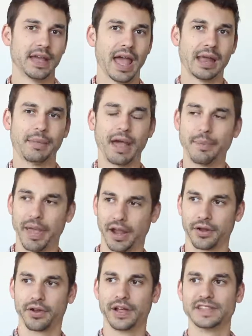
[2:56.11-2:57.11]
And my
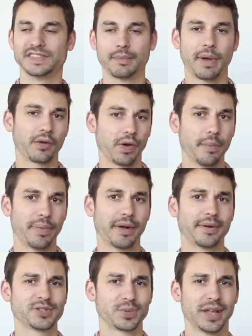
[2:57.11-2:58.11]
parents and my
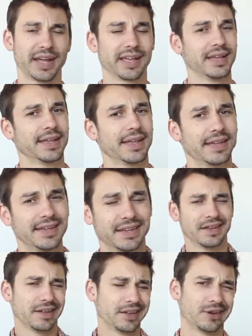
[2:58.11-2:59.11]
grandparents were like,
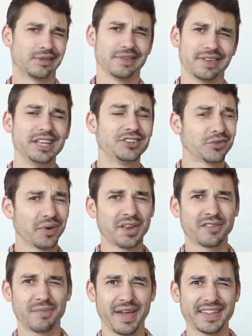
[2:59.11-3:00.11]
you know,
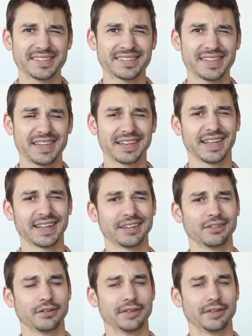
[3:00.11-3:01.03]
integrative medicine, like